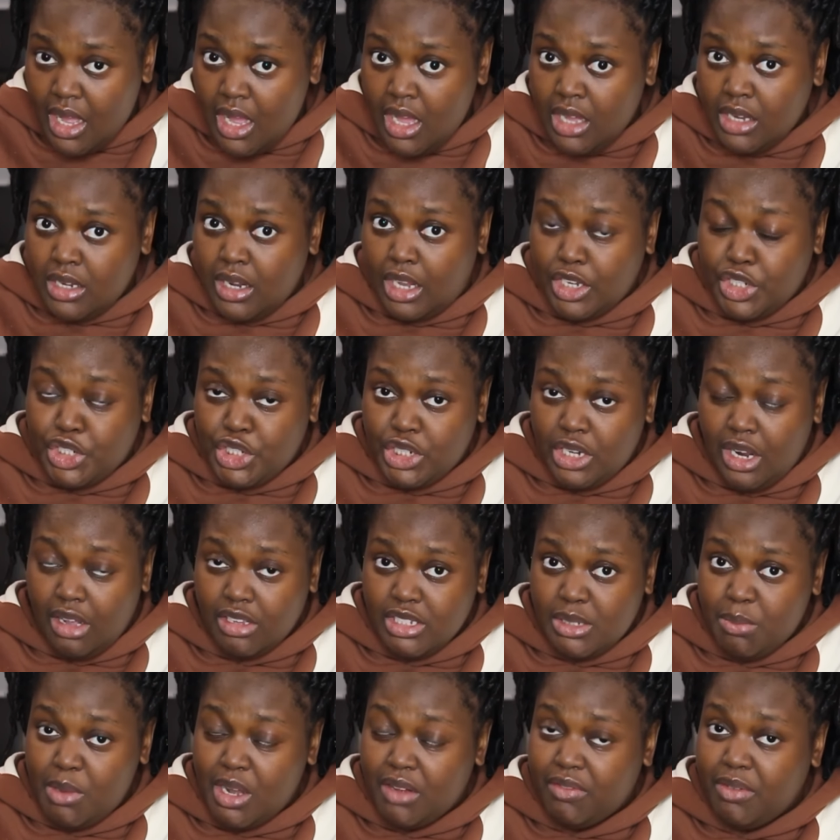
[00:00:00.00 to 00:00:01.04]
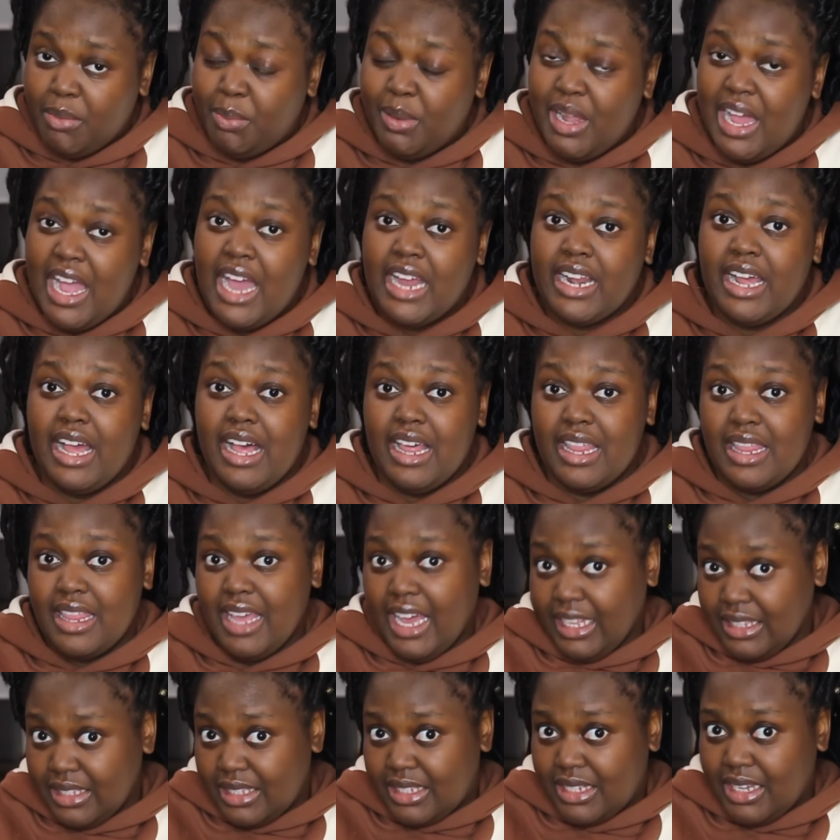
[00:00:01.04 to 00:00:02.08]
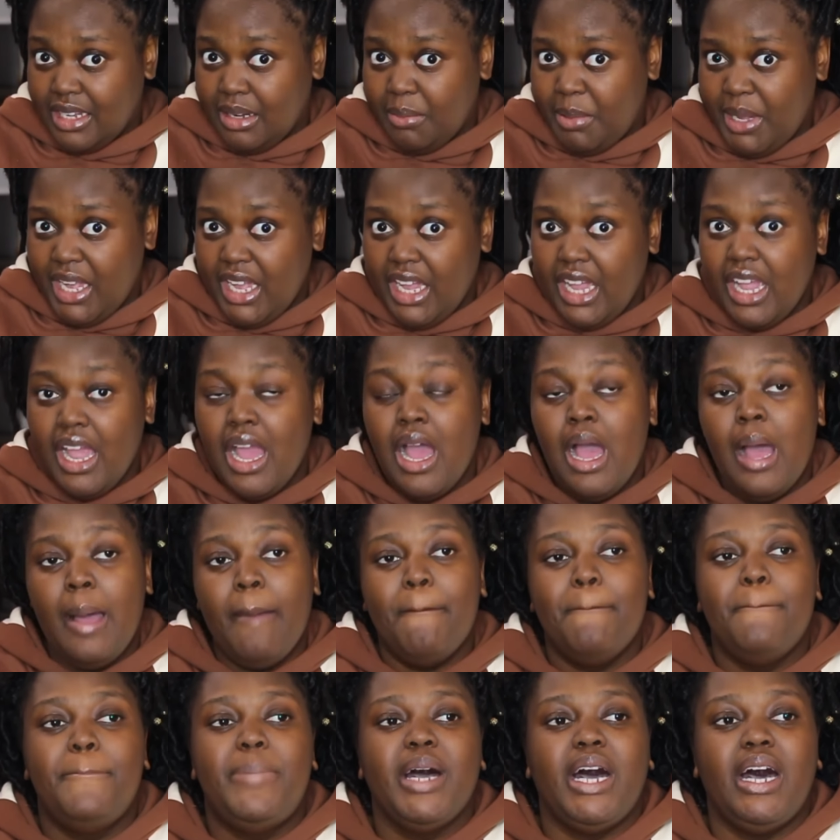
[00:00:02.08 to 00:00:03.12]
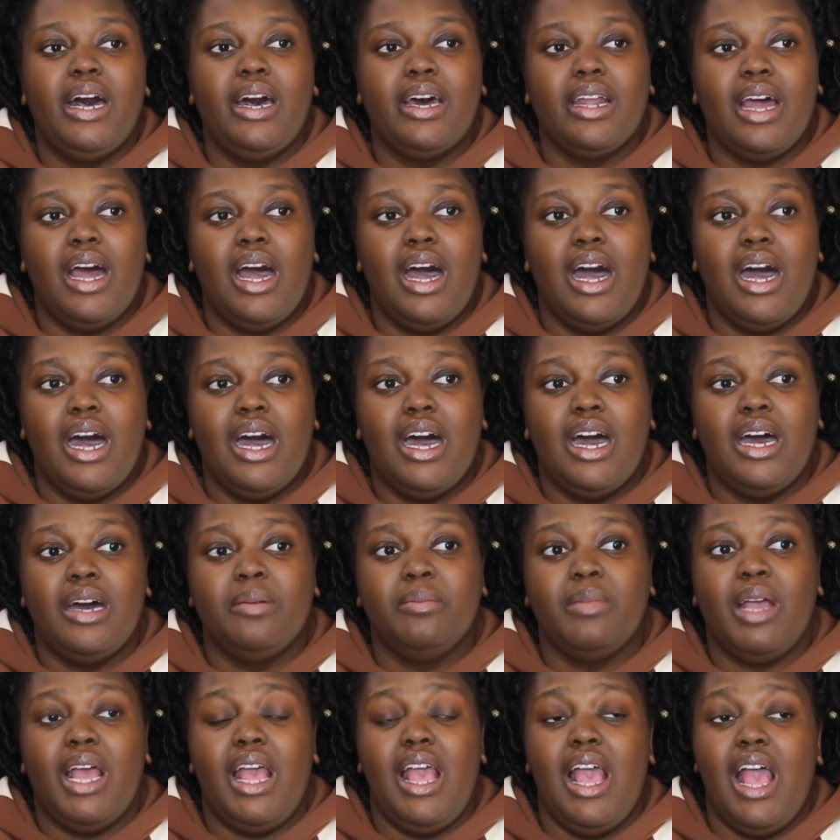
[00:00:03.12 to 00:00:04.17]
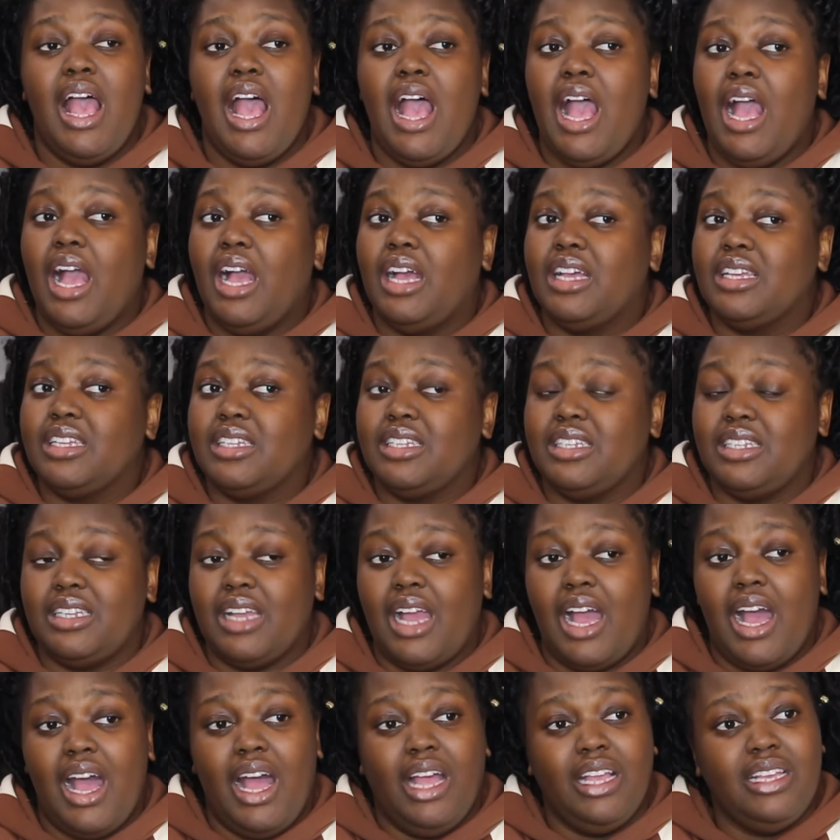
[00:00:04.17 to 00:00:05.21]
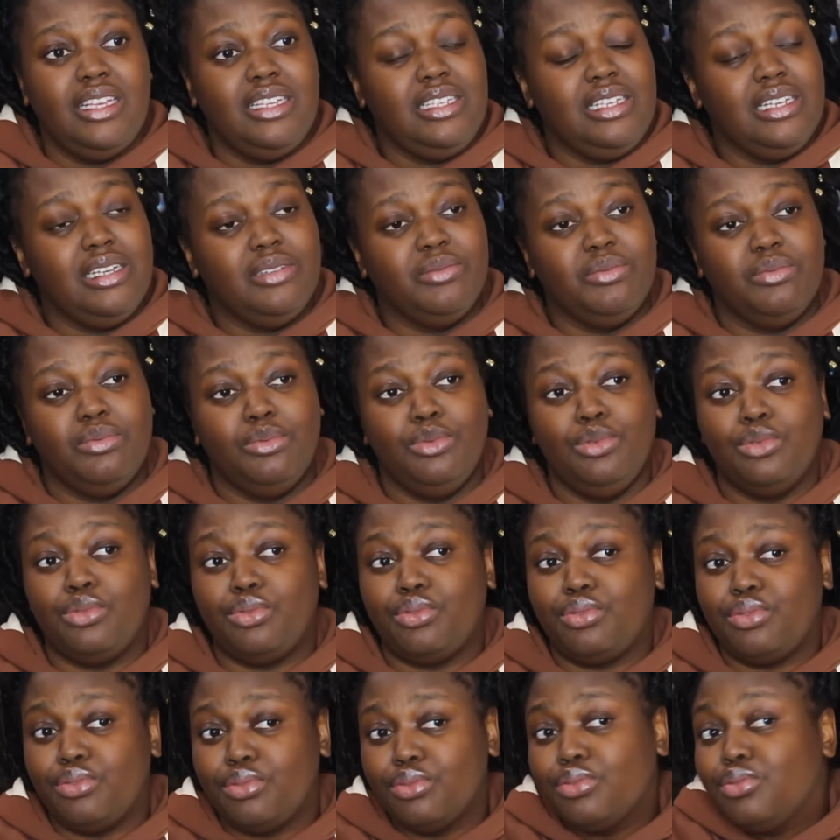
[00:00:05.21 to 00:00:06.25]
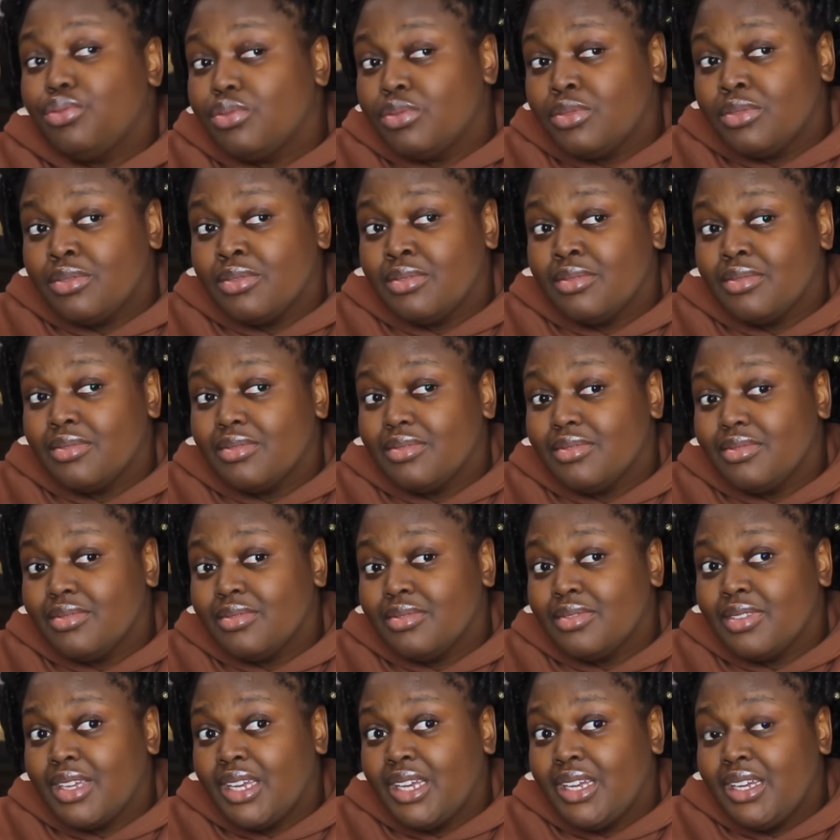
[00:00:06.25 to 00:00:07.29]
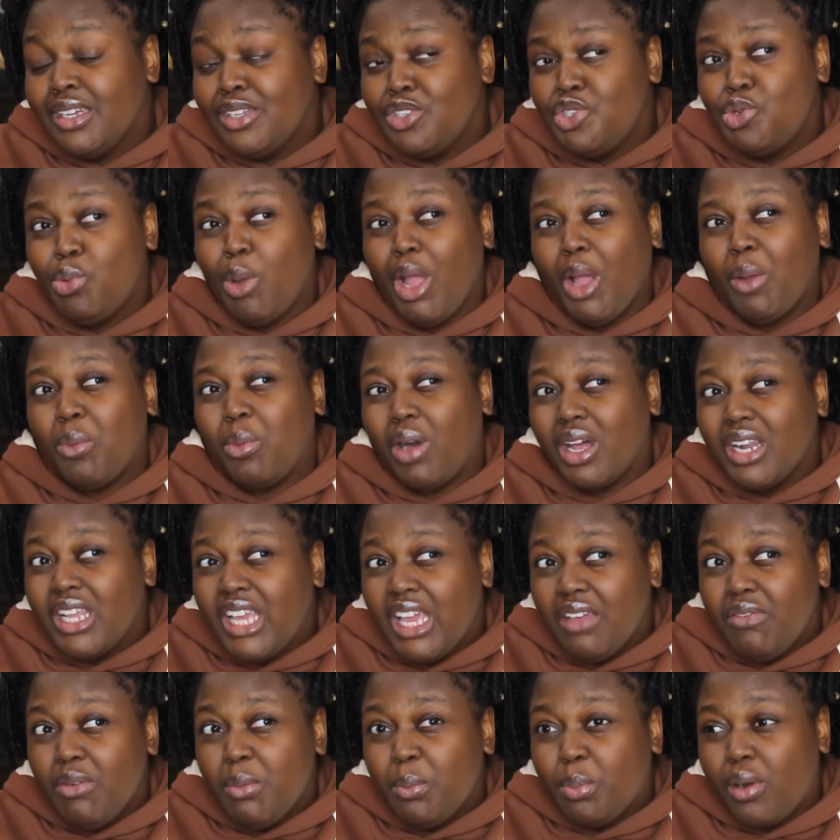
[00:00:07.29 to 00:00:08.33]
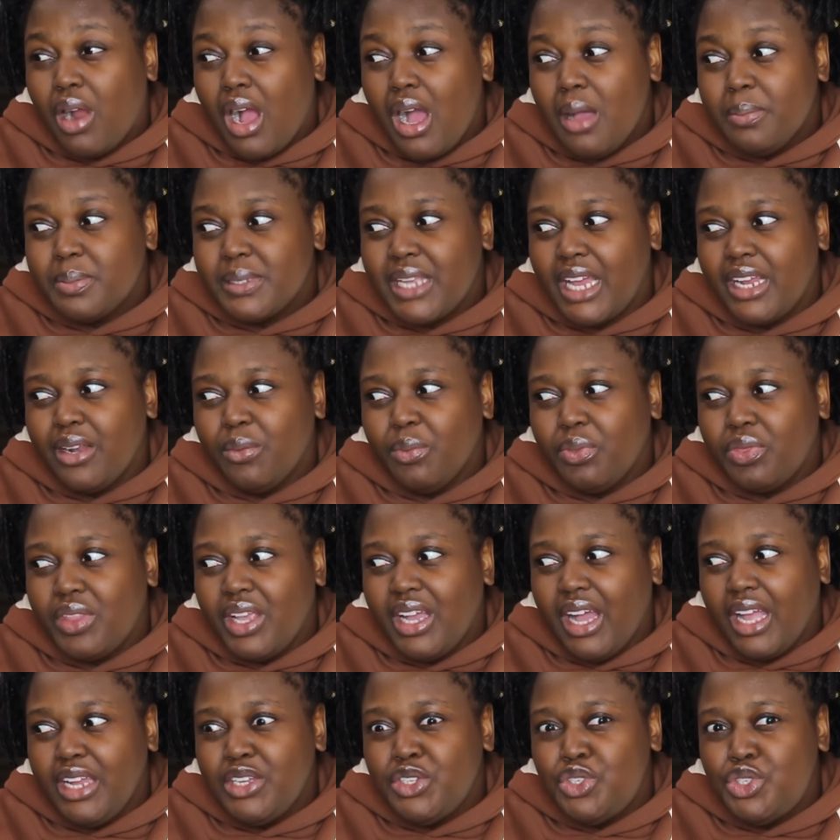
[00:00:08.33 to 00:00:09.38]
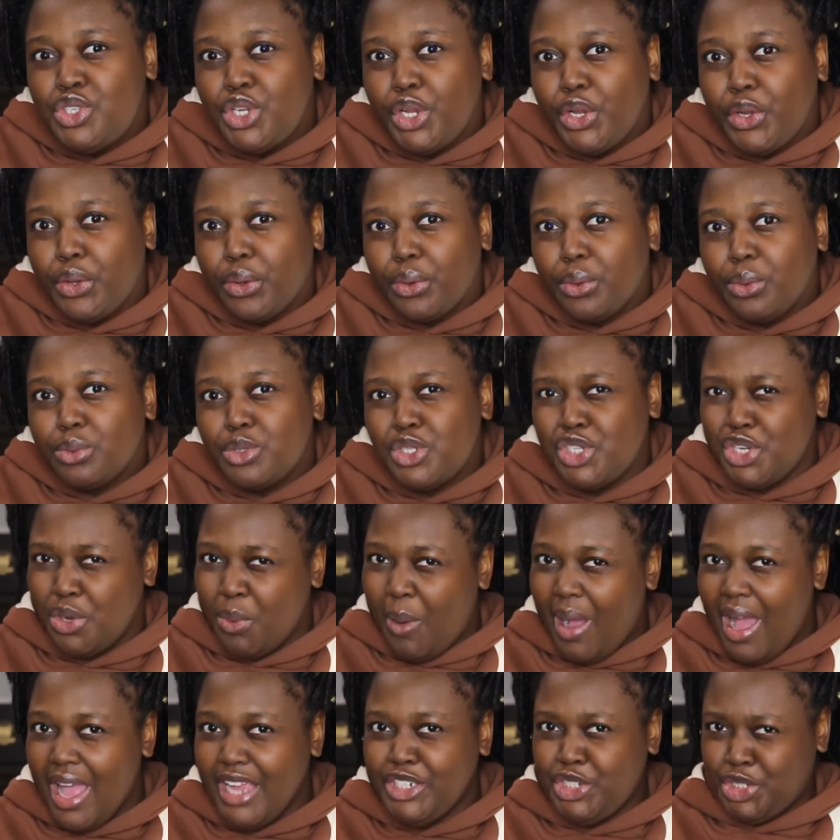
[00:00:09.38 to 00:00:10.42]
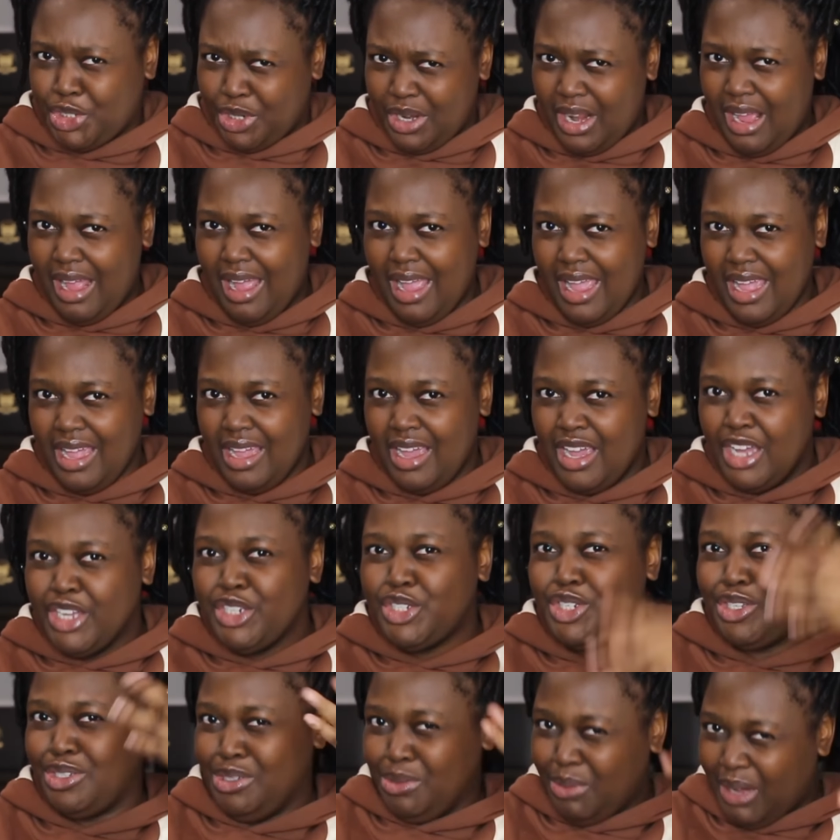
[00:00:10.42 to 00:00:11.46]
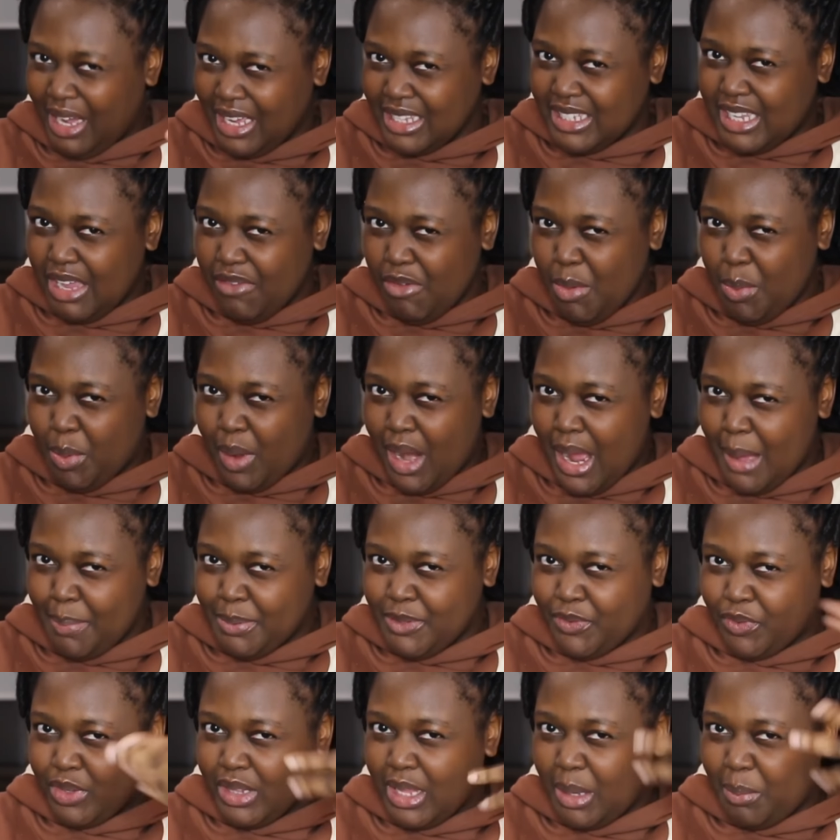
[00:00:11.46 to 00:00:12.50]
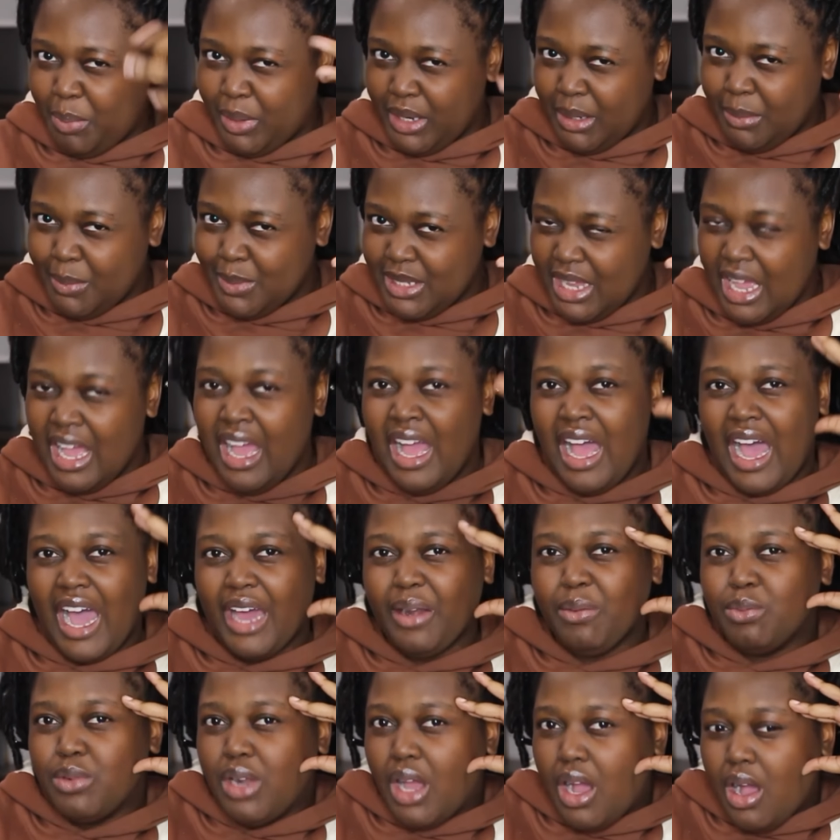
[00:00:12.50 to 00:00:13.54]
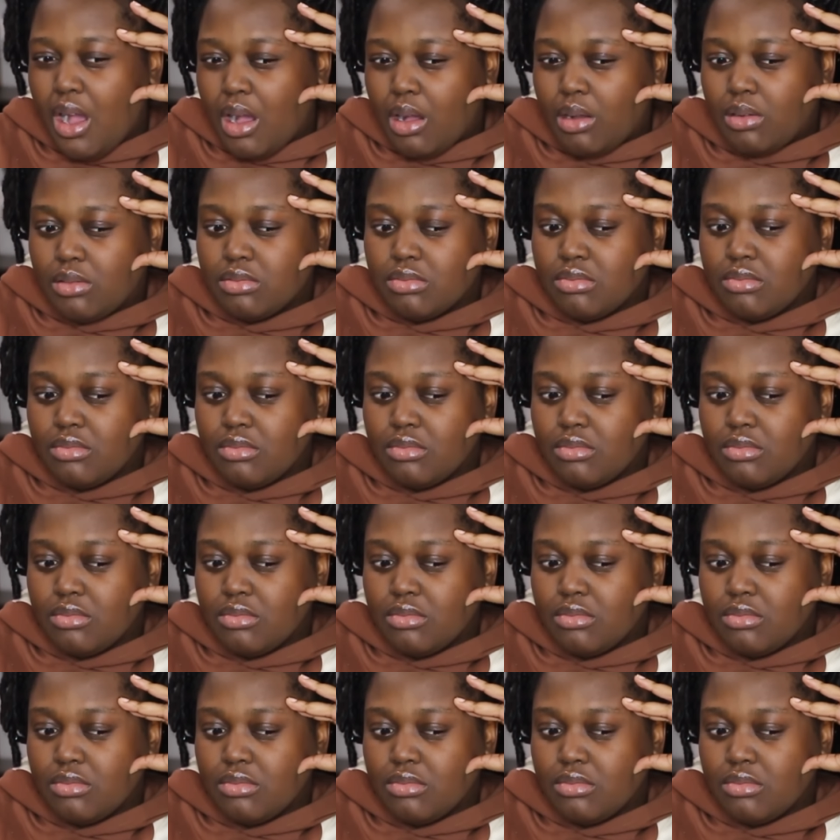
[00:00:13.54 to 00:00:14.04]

Not sure how smart of a plan that's going to be, but yeah. Oof. Do I want to give him props? I don't think I do. Do I? Should I? Do you guys give him props for like putting himself? I don't know.